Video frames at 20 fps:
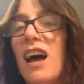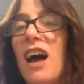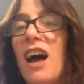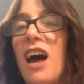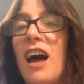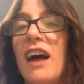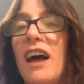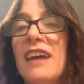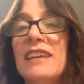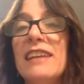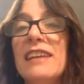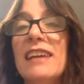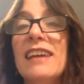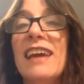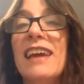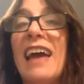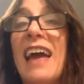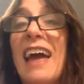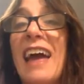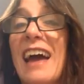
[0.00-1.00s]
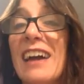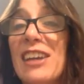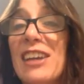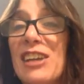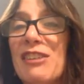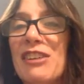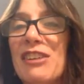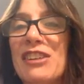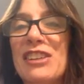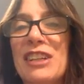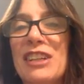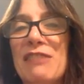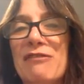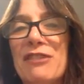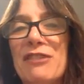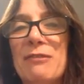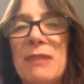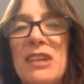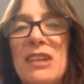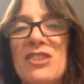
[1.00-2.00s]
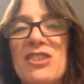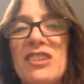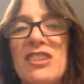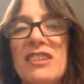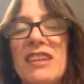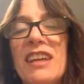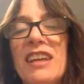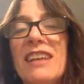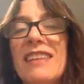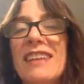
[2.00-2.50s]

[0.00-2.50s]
on accurate information